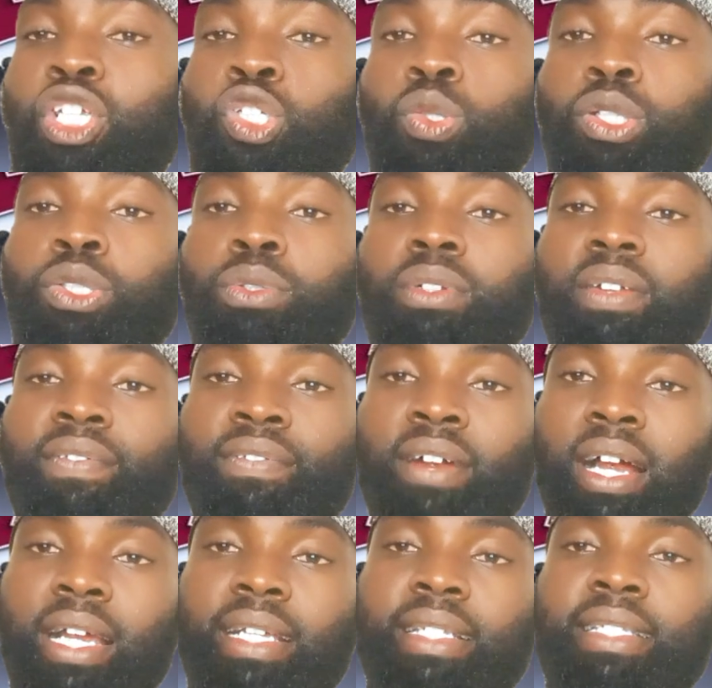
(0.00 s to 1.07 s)
Make sure you
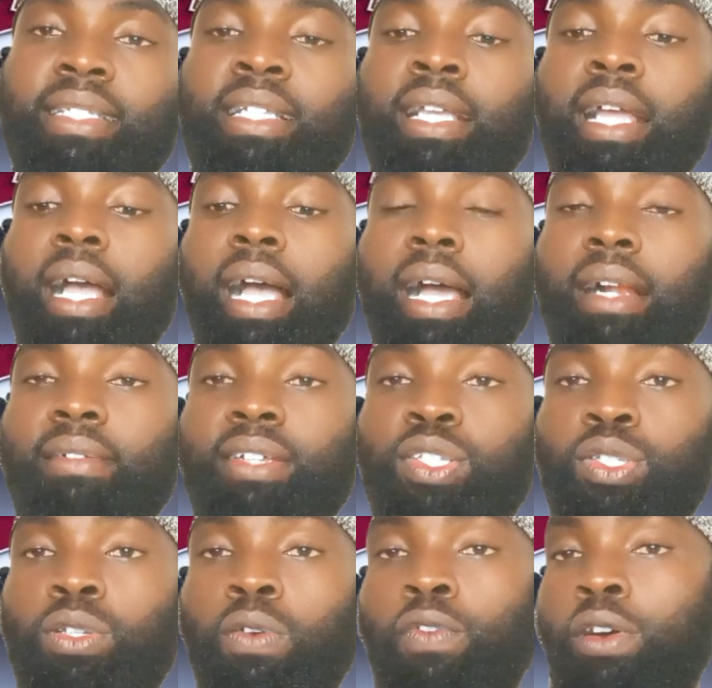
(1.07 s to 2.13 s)
revise and
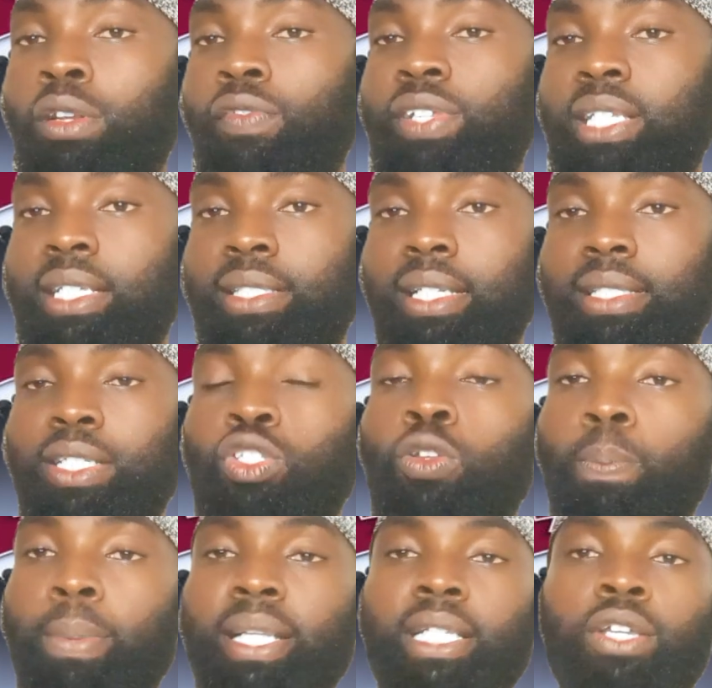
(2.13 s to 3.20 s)
resolve all of these exercises
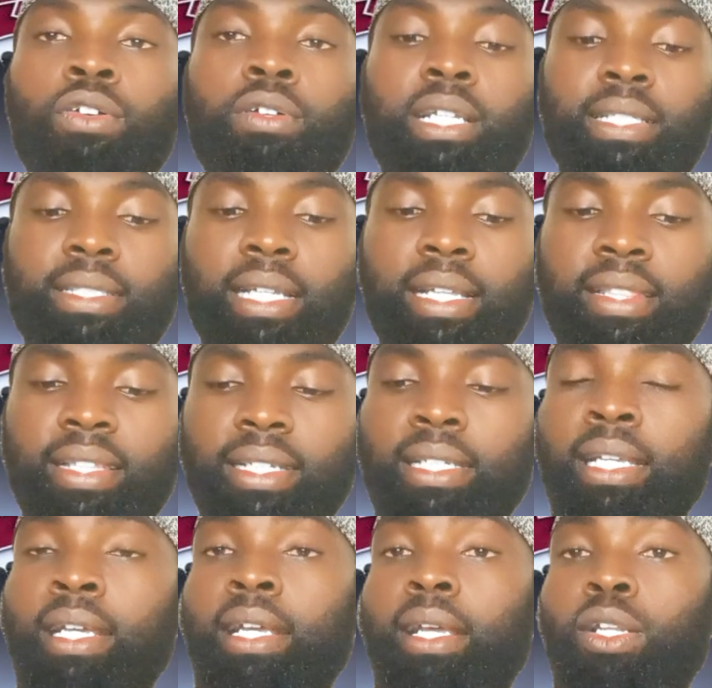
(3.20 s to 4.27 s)
to better your understanding.